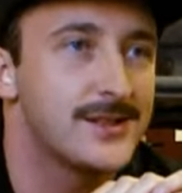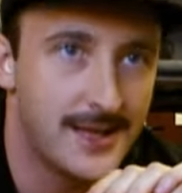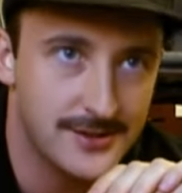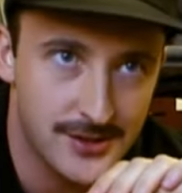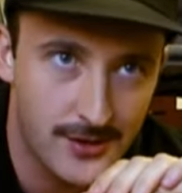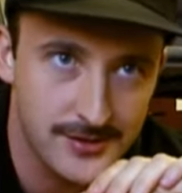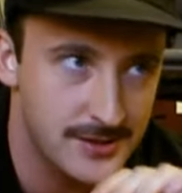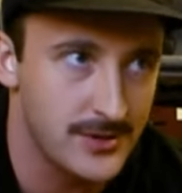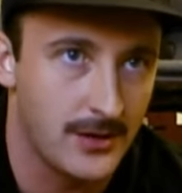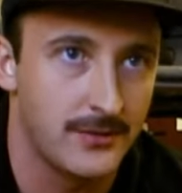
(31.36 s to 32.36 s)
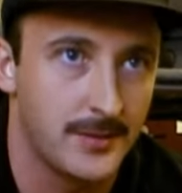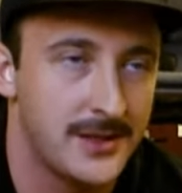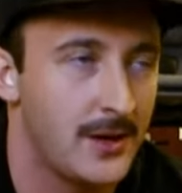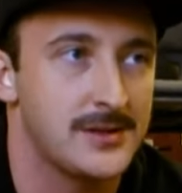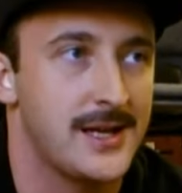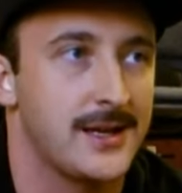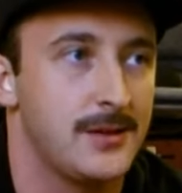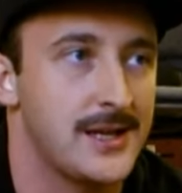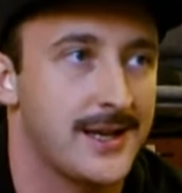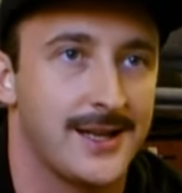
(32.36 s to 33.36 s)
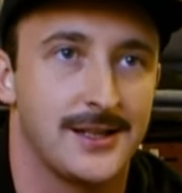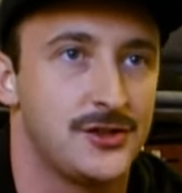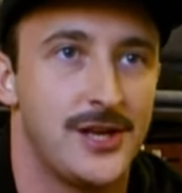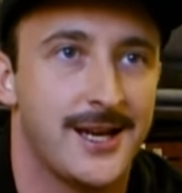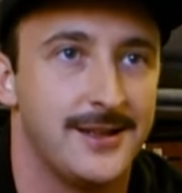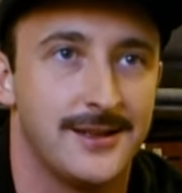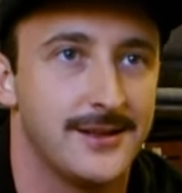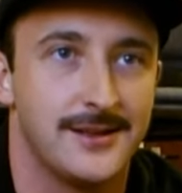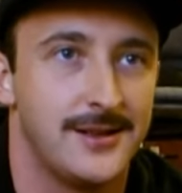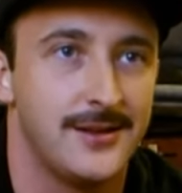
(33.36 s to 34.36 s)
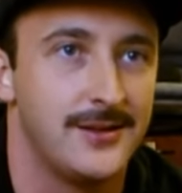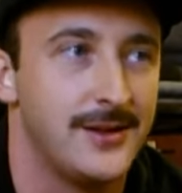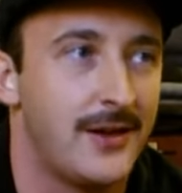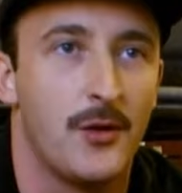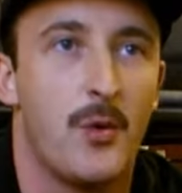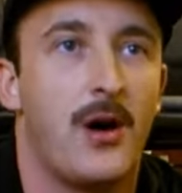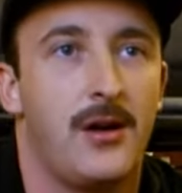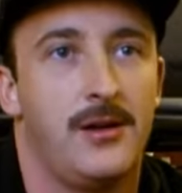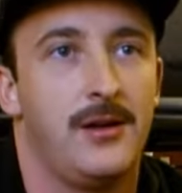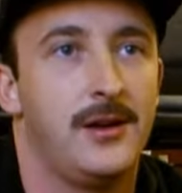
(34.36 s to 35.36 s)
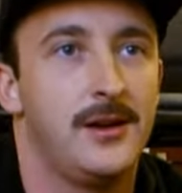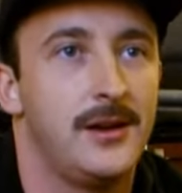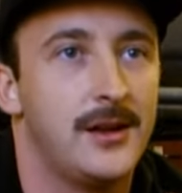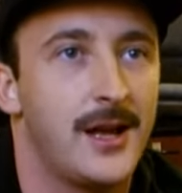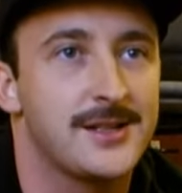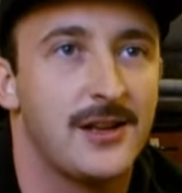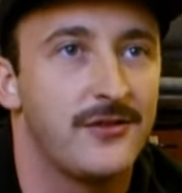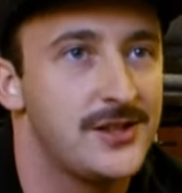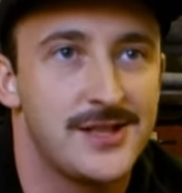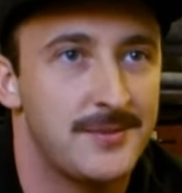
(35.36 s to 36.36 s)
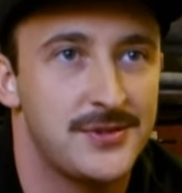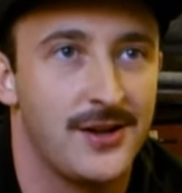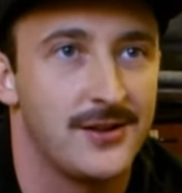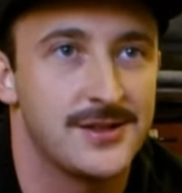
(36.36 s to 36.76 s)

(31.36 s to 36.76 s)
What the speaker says: sad songs, he was all over the place. You know, he was like a headless chicken, you know. And for what? A selfish snapshot.